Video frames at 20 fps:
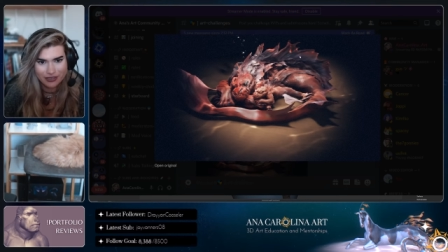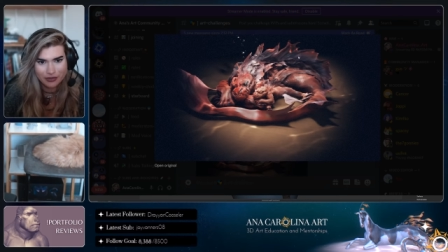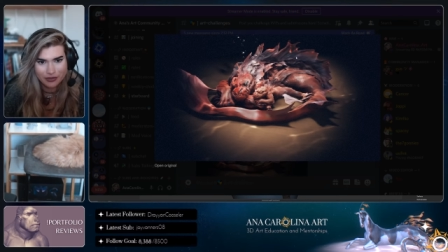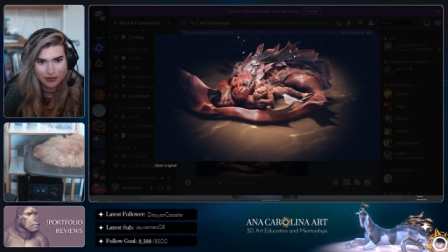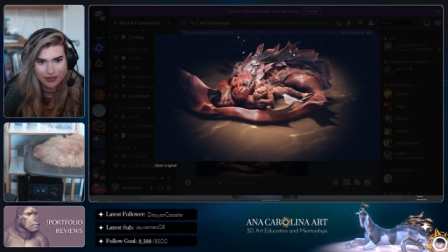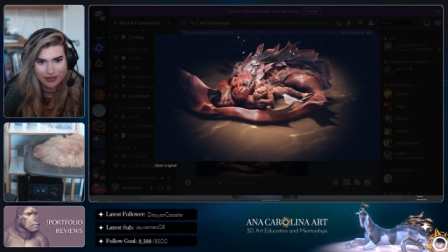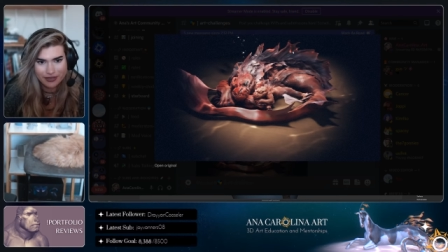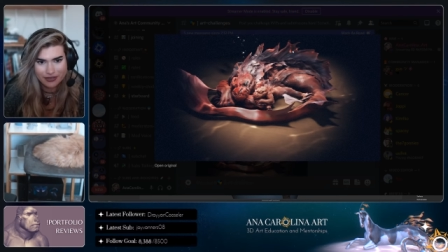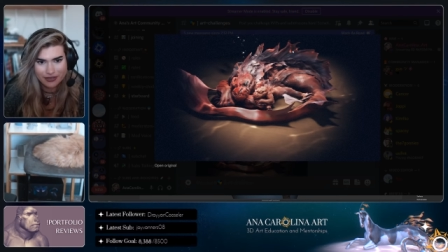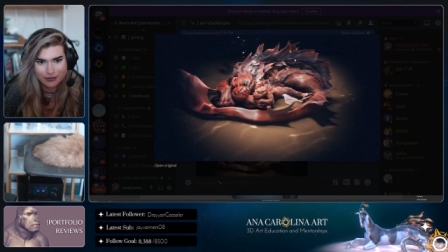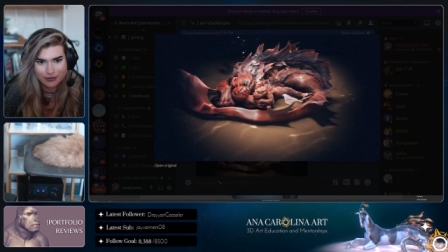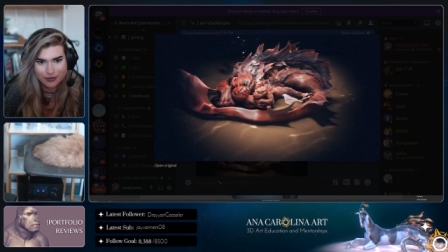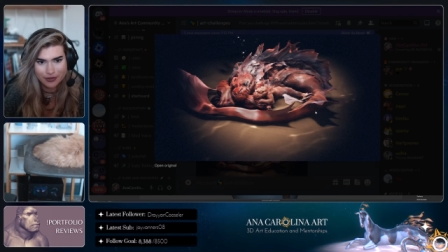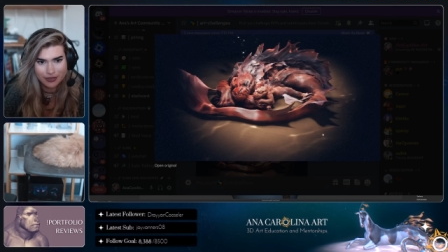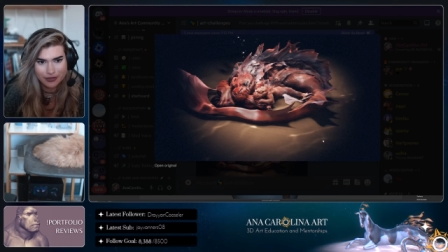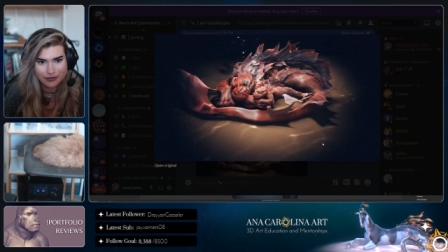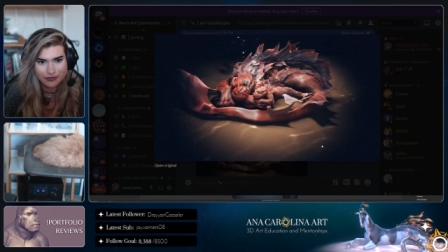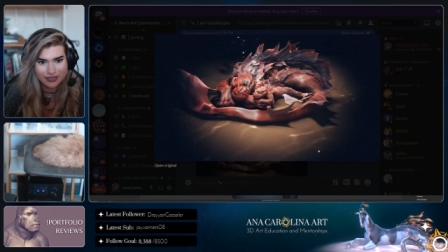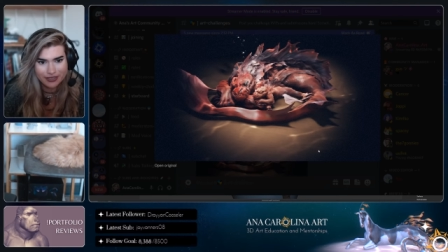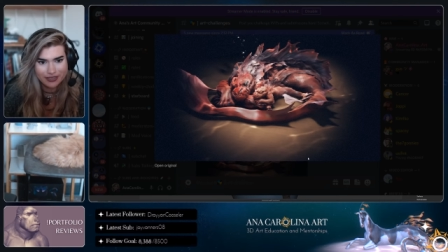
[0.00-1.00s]
A little bit of
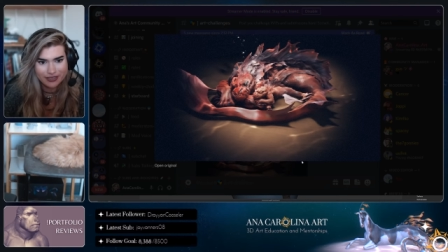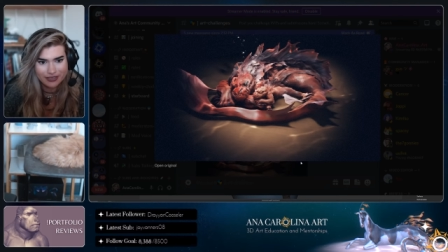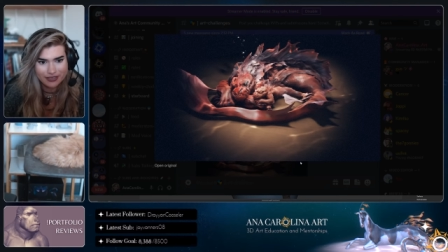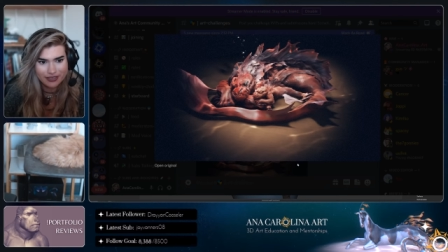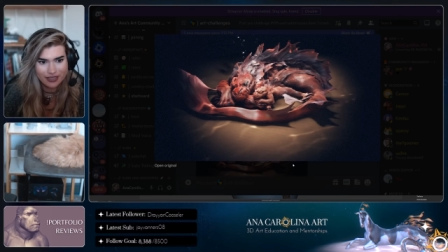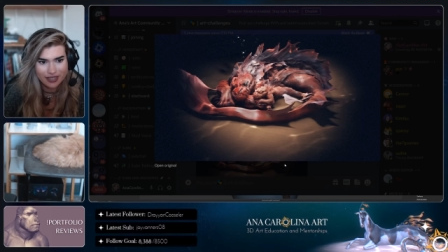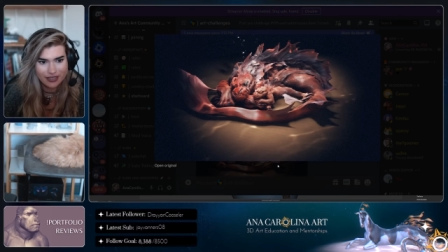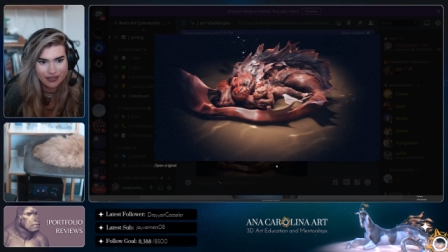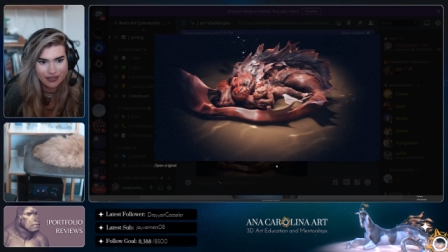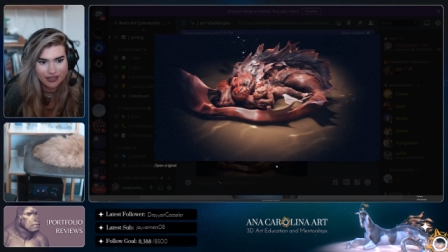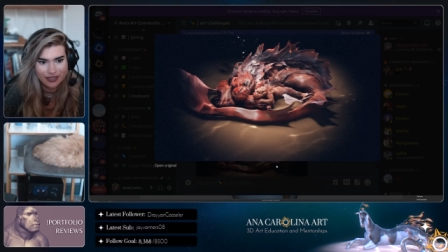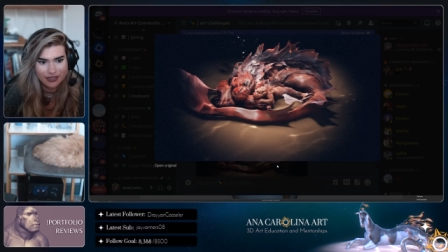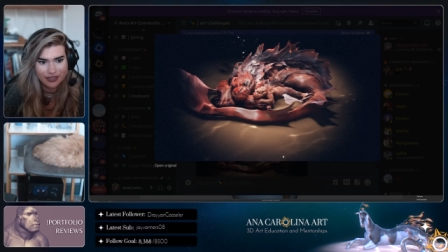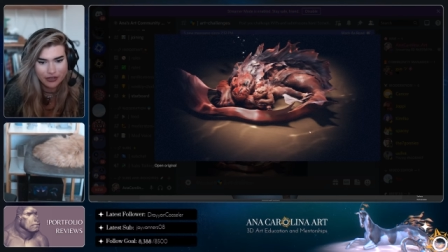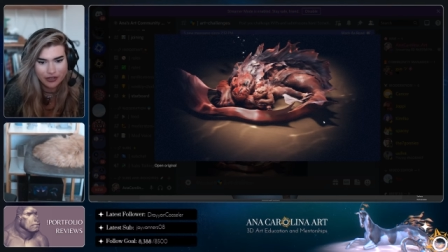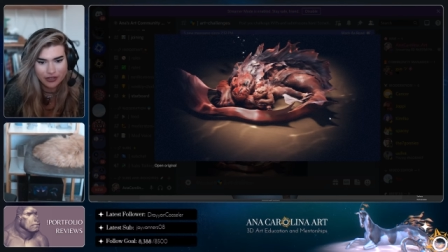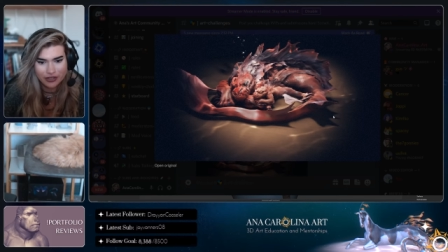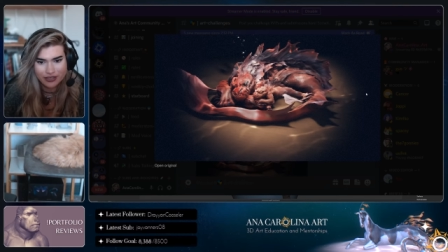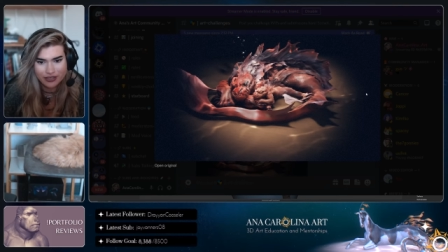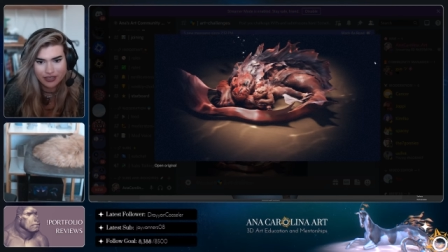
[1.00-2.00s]
subsurface
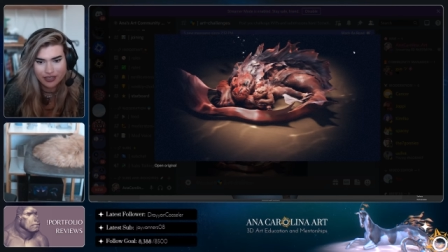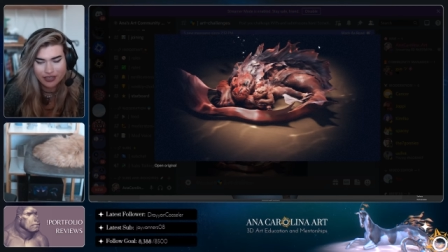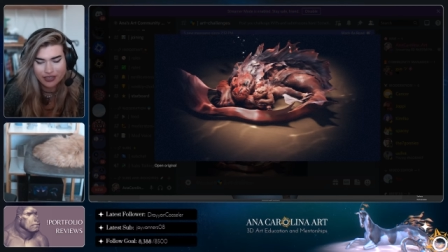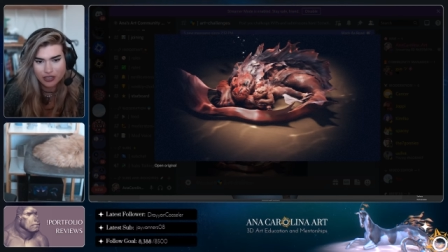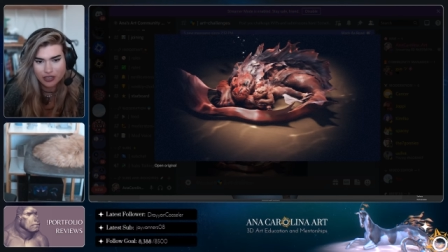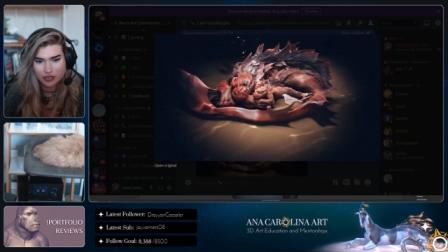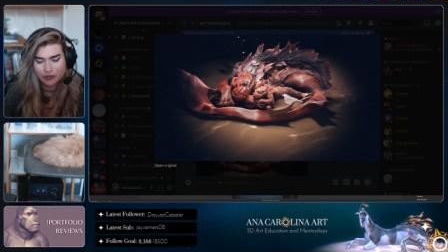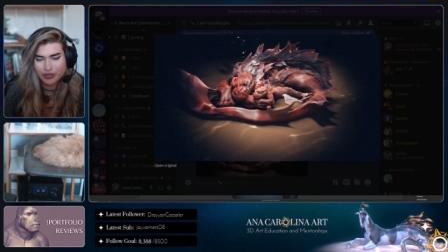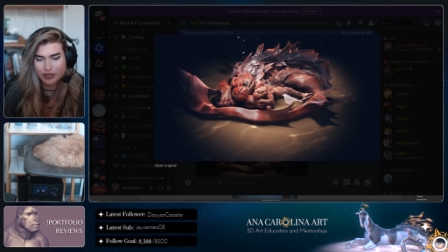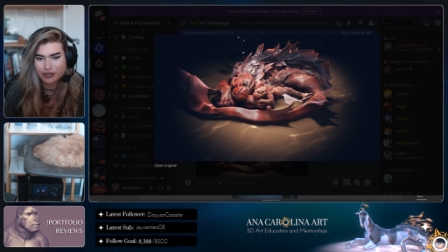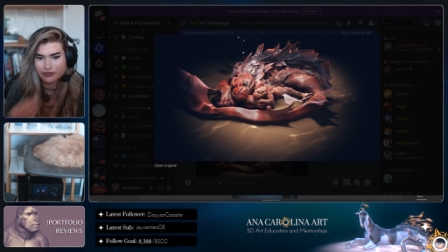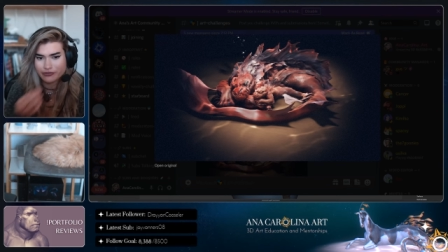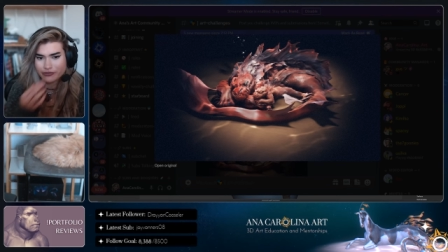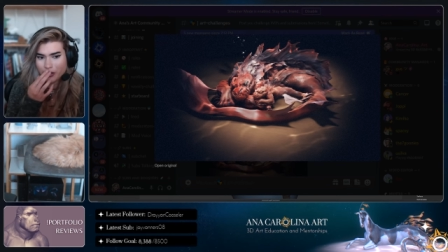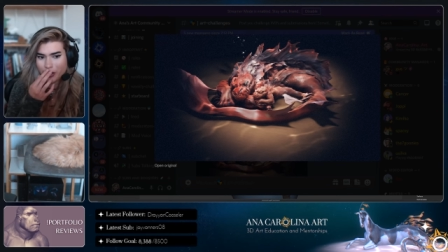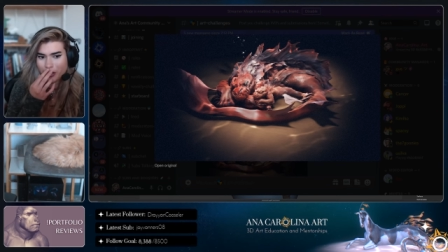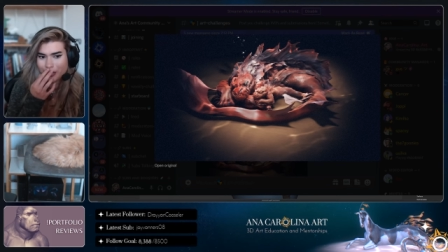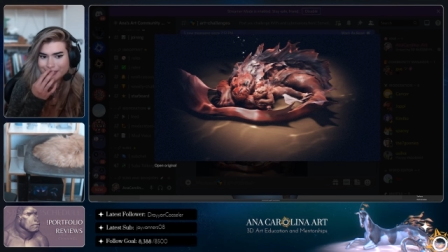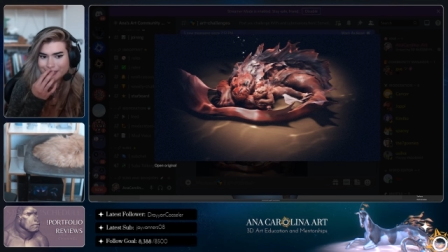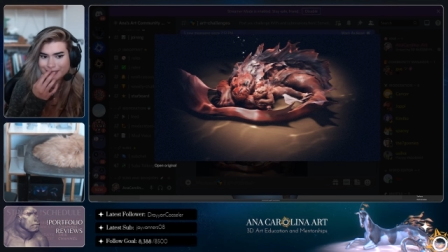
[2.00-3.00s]
scattering going on in there. A little bit
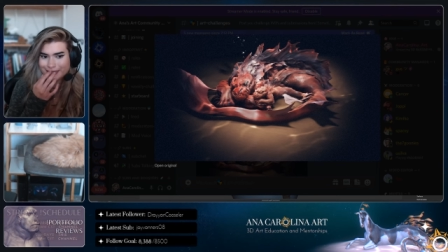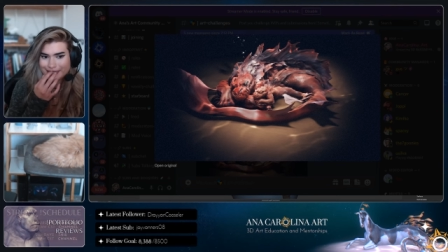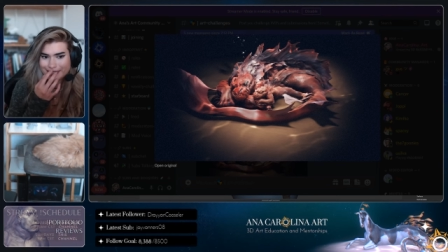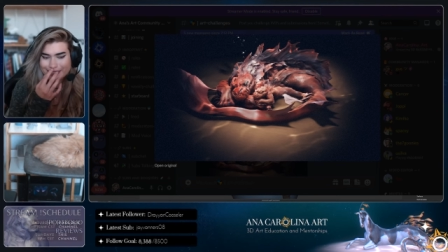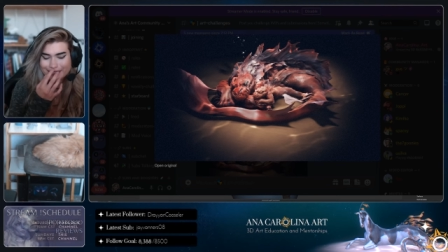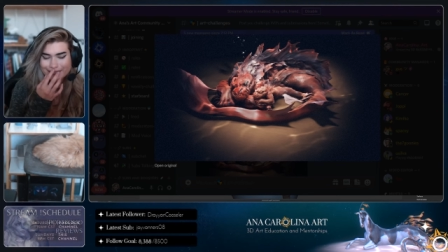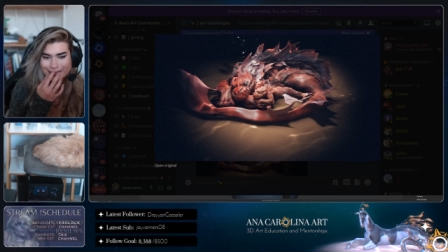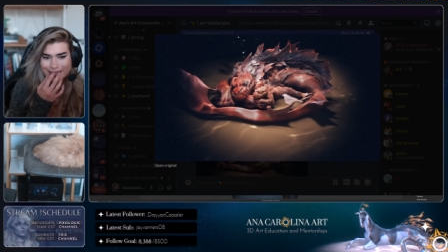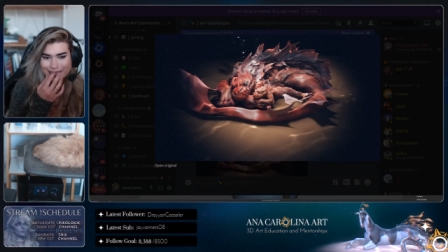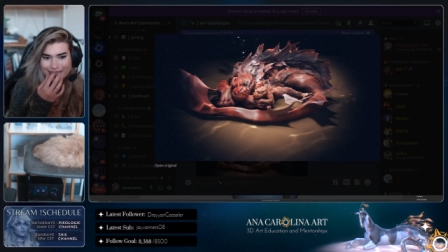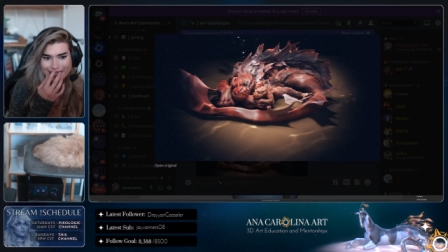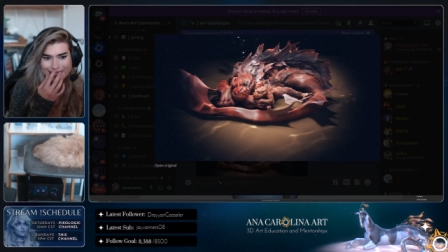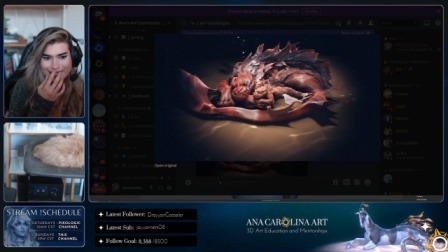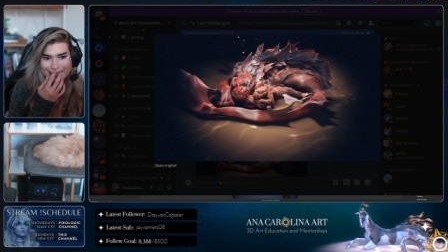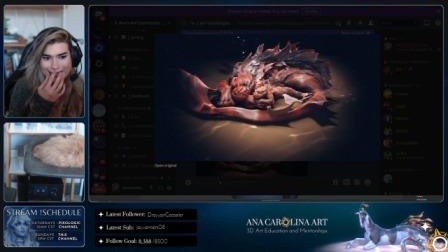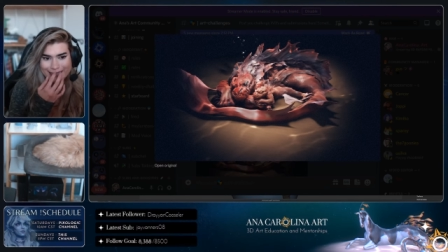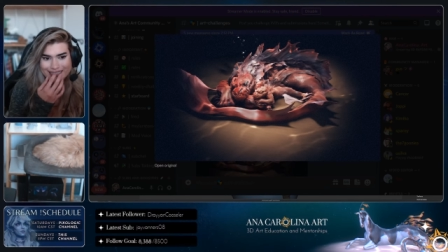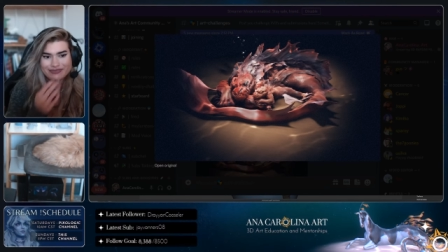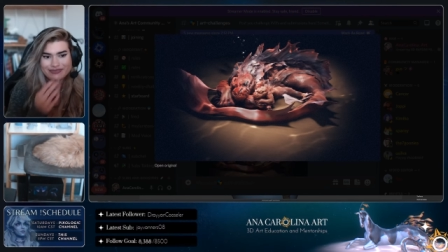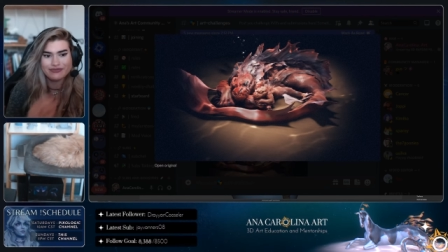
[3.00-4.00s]
of caustics of the
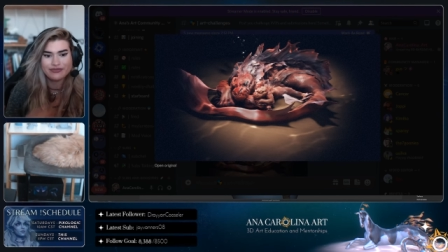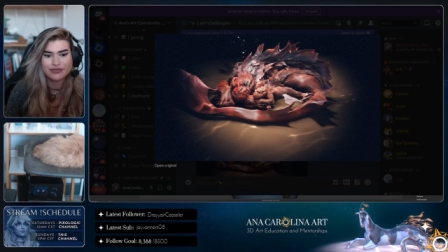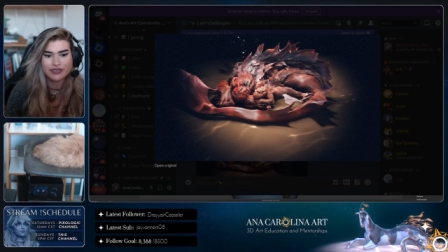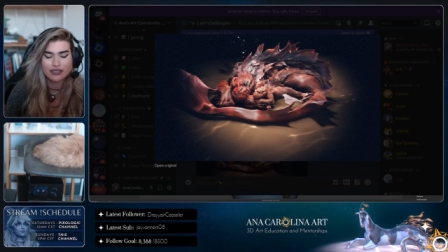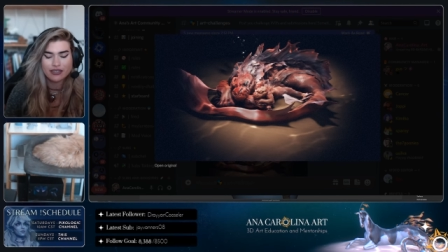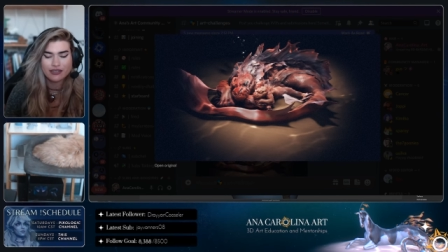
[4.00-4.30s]
lighting.